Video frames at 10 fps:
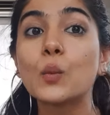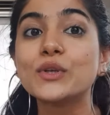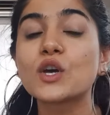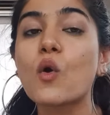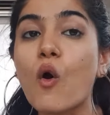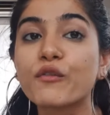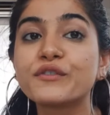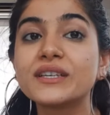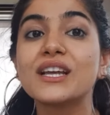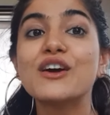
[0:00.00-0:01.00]
which are
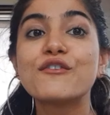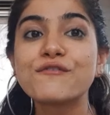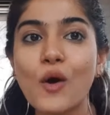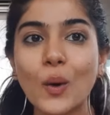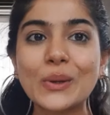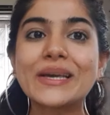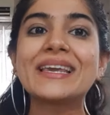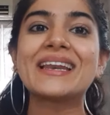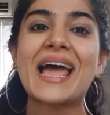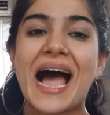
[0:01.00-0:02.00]
often following
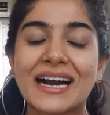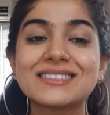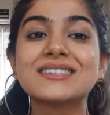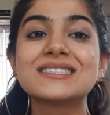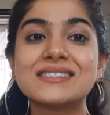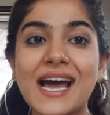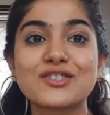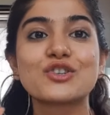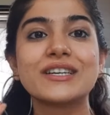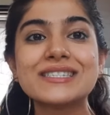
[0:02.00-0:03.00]
an actor's
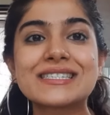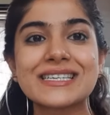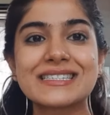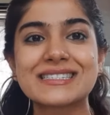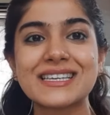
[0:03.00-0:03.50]
natural instincts.